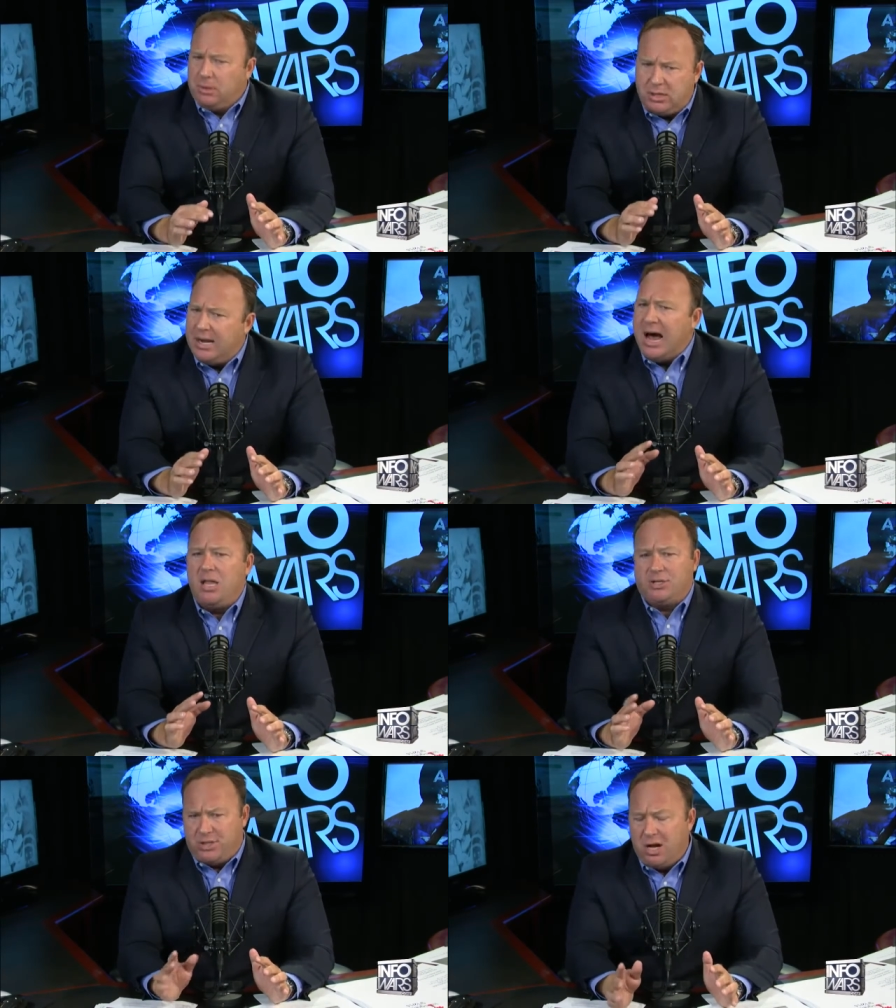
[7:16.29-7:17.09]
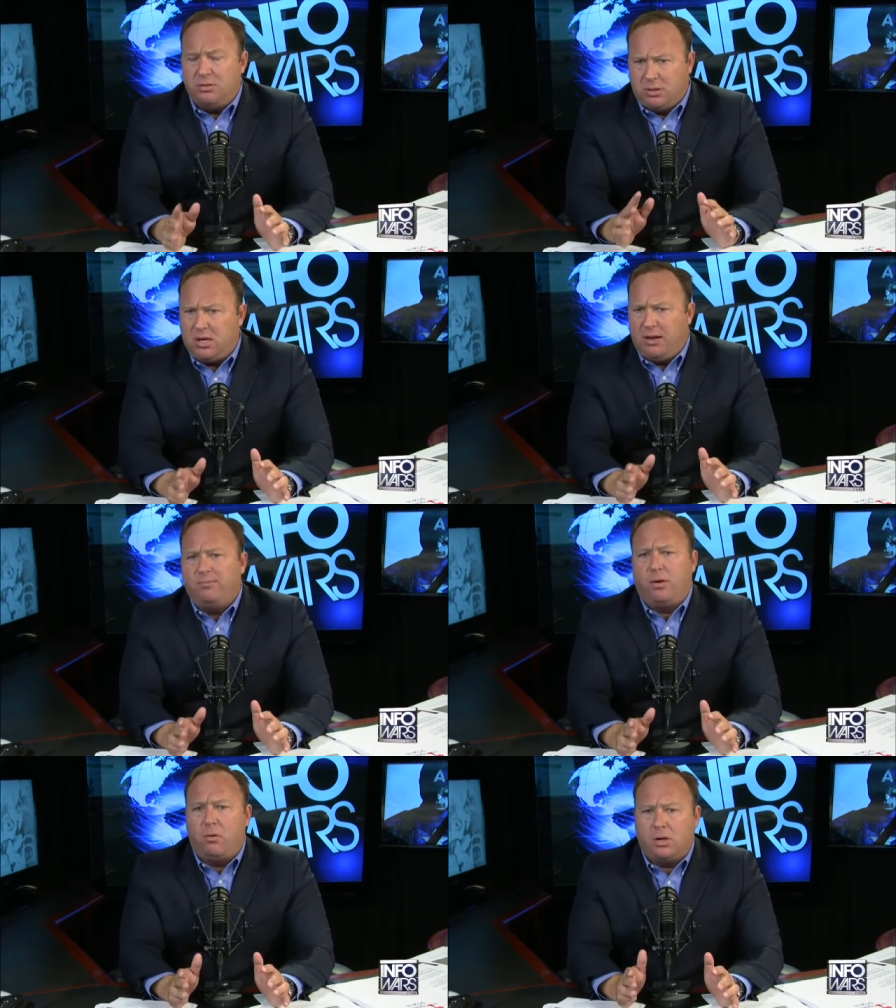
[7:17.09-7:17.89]
Look at Alex Jones. Look at
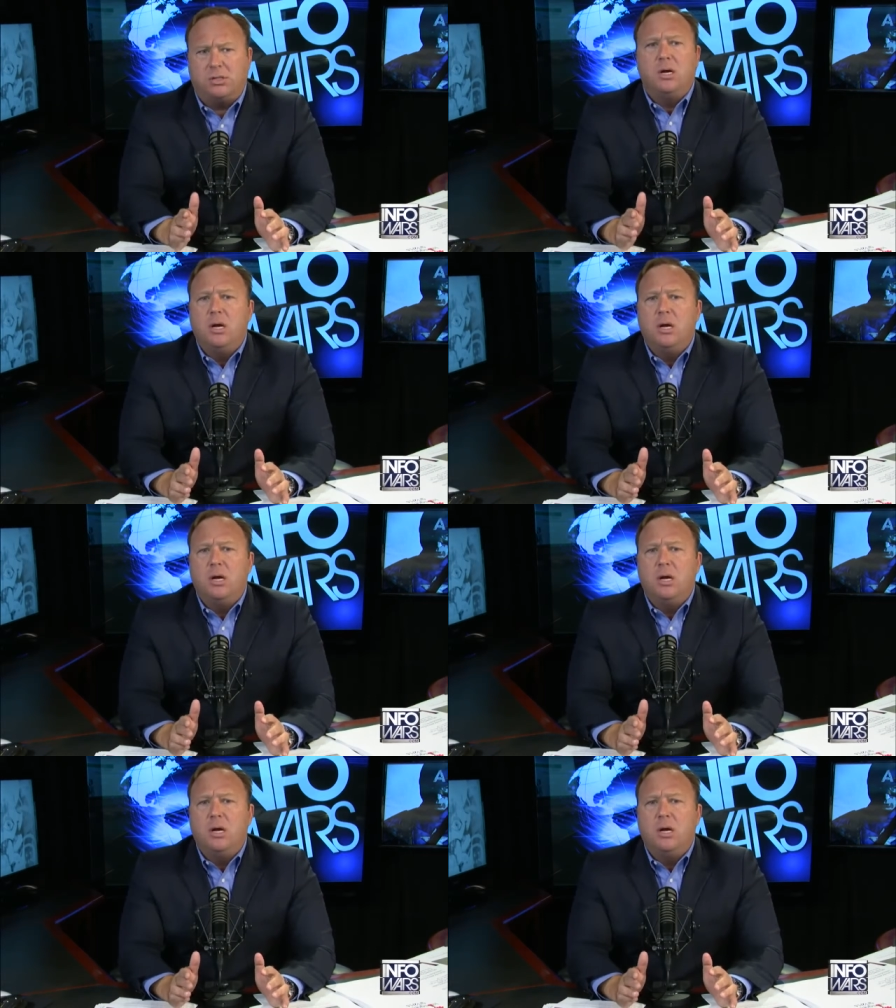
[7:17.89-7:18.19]
InfoWars.